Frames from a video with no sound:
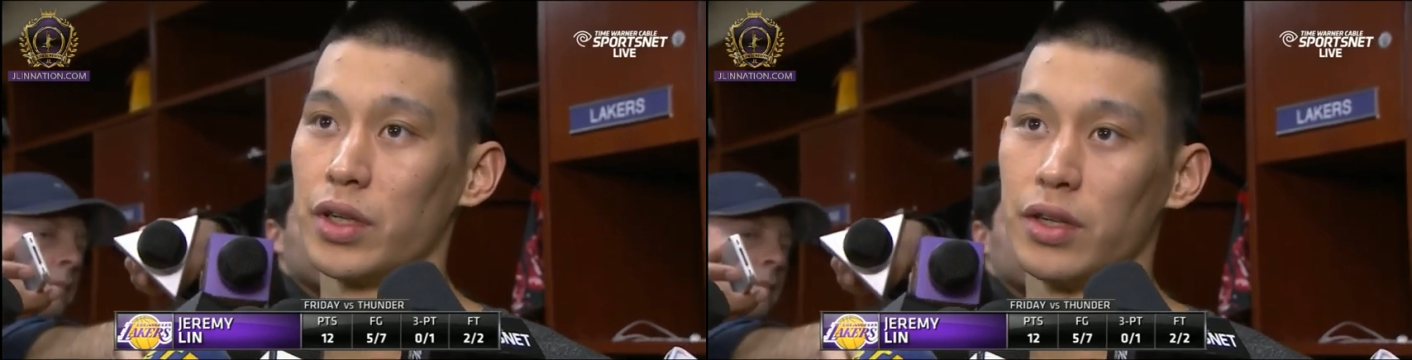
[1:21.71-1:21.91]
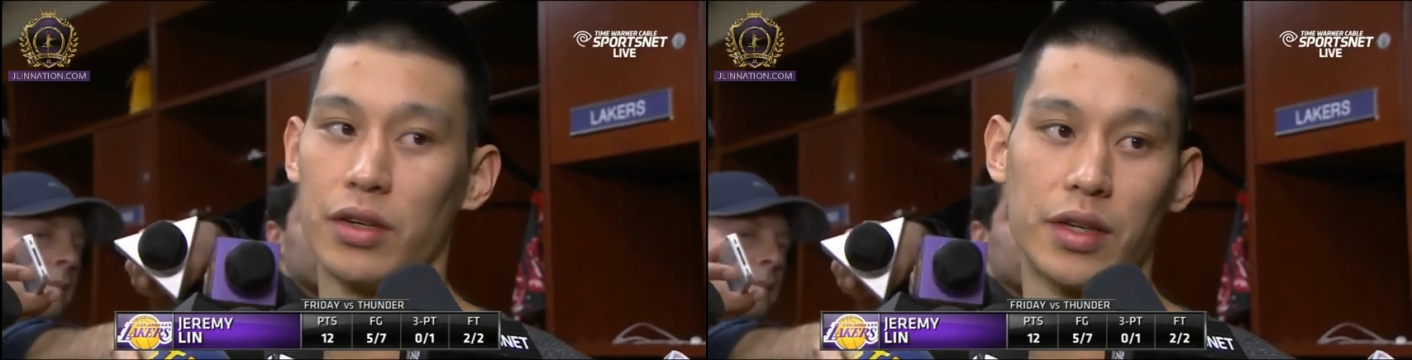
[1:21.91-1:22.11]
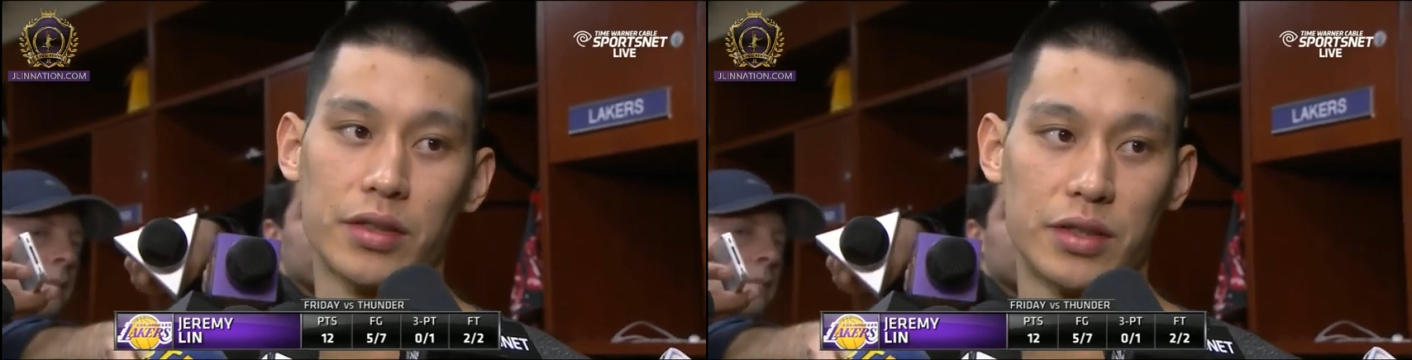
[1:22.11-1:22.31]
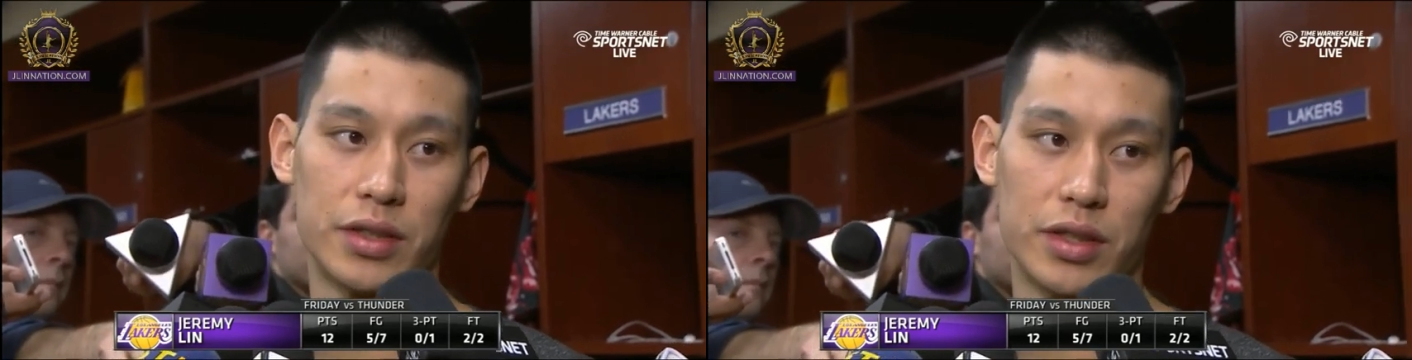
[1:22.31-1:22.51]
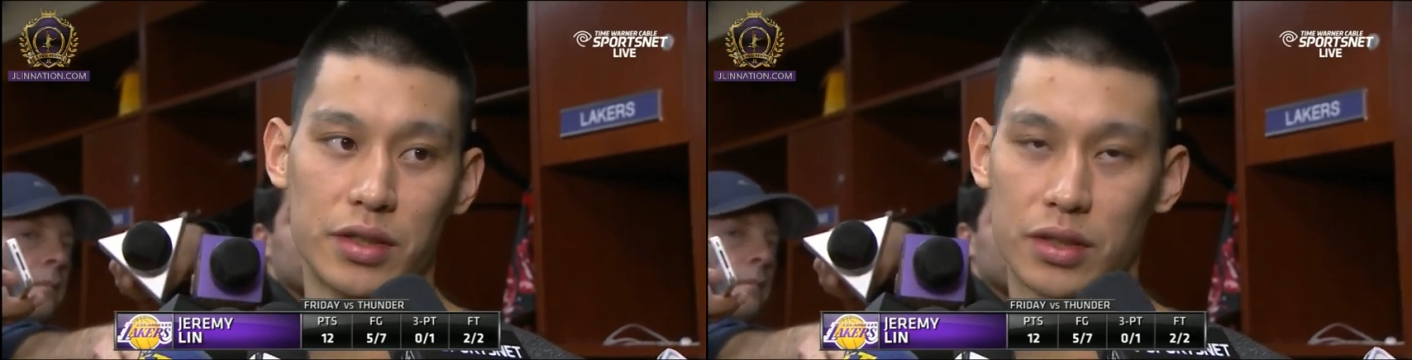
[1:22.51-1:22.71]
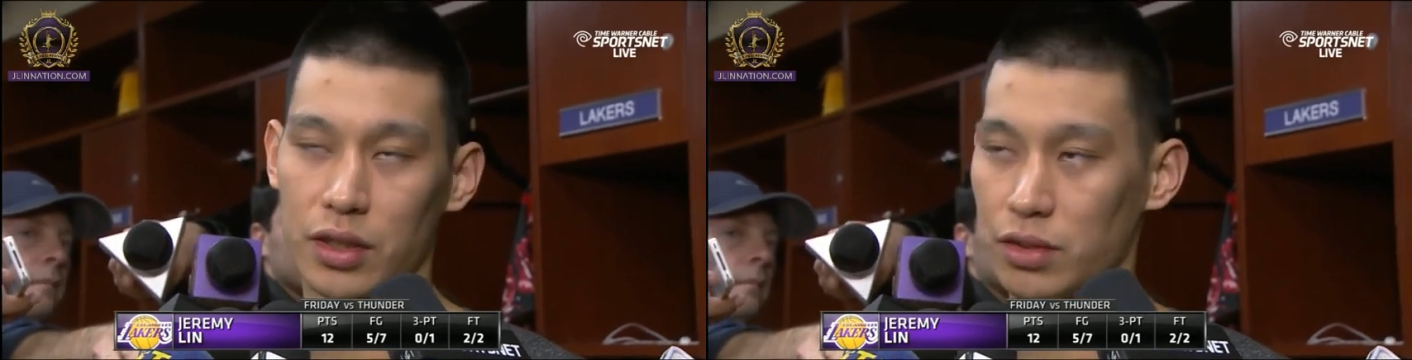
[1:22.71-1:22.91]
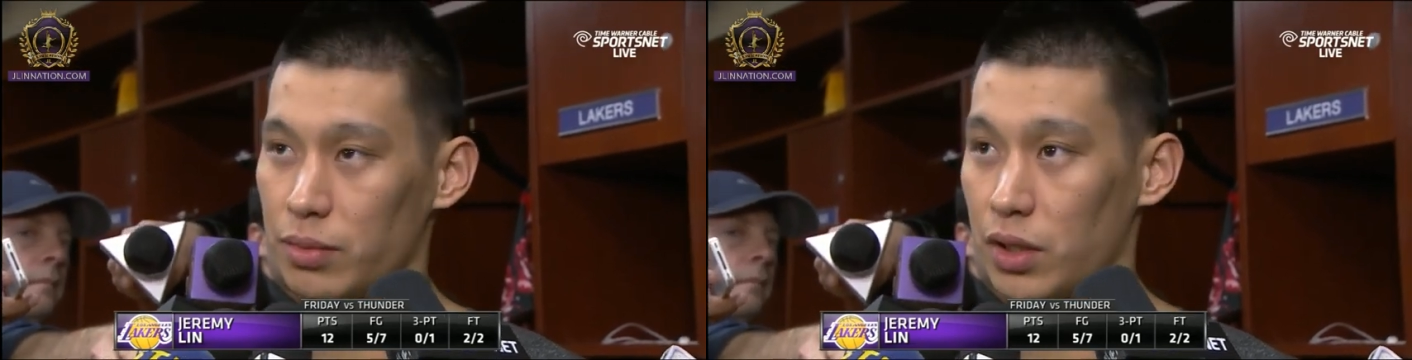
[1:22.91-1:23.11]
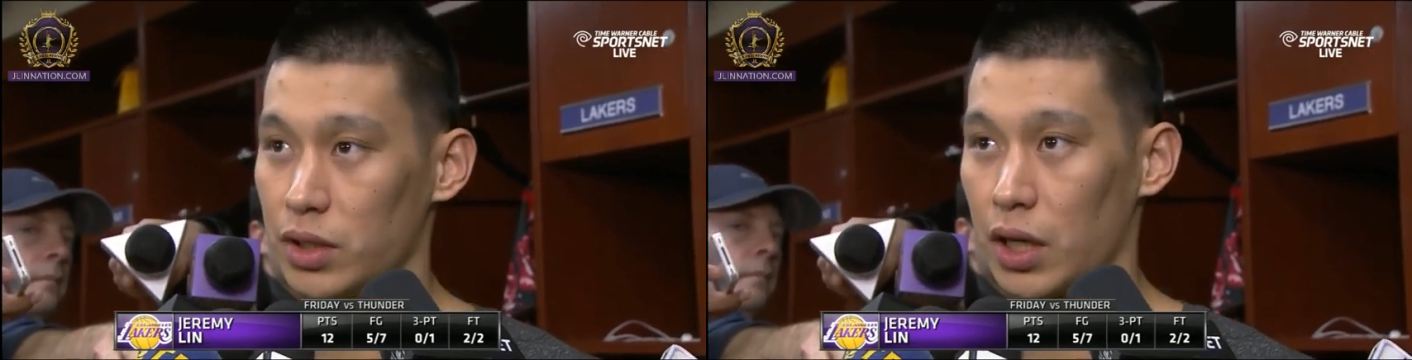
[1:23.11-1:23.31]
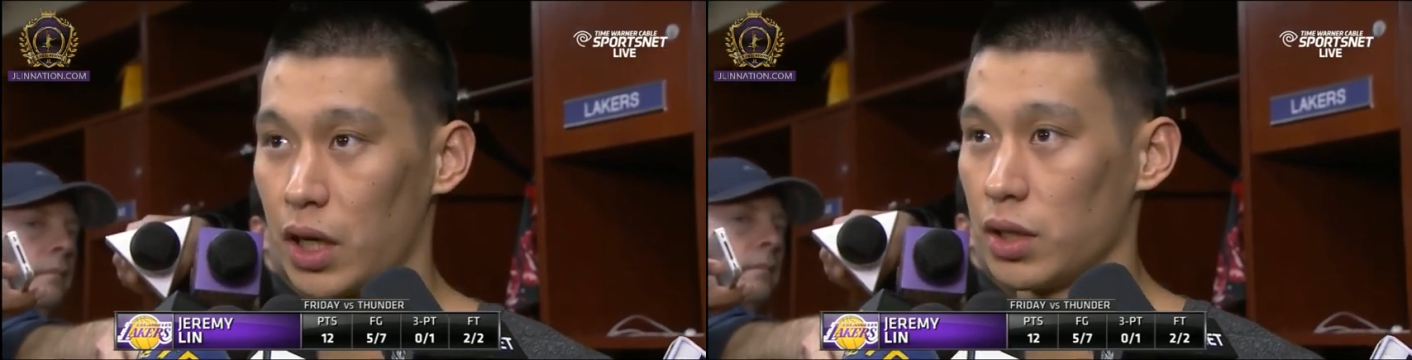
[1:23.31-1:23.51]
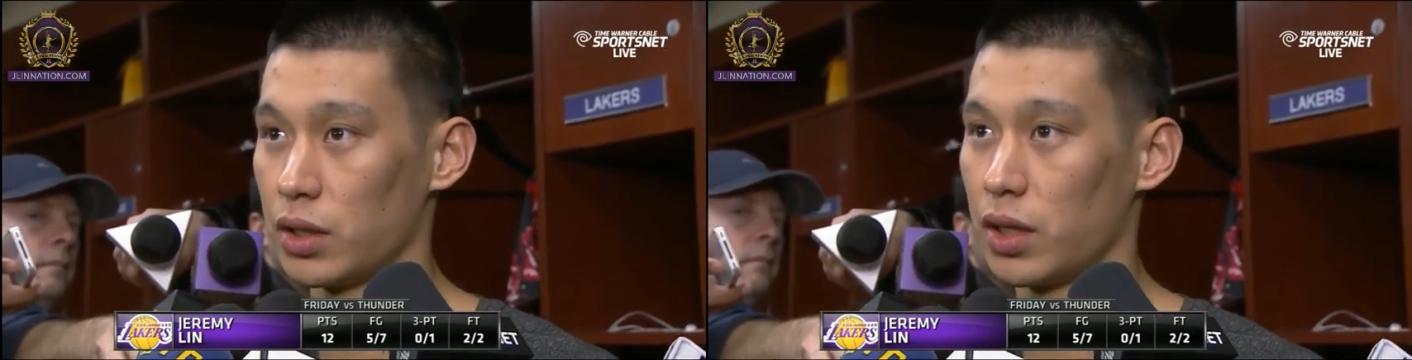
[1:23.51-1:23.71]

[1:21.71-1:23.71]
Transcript: you know, that statistically that's a better shot.